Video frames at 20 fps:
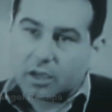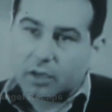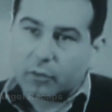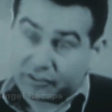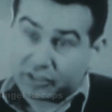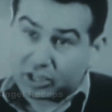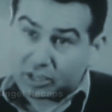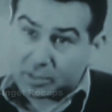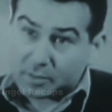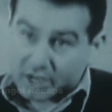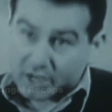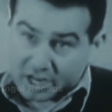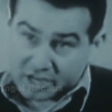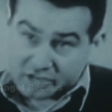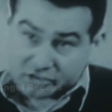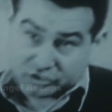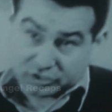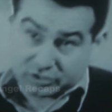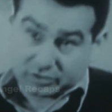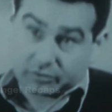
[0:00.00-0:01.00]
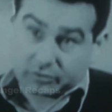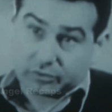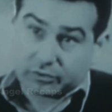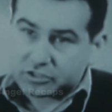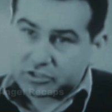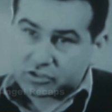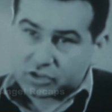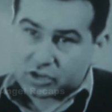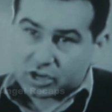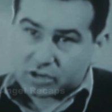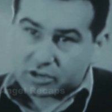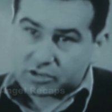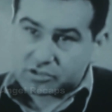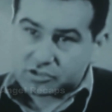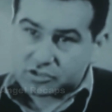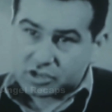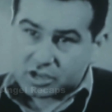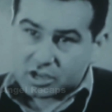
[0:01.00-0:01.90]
and that the broadcast would be irresponsible.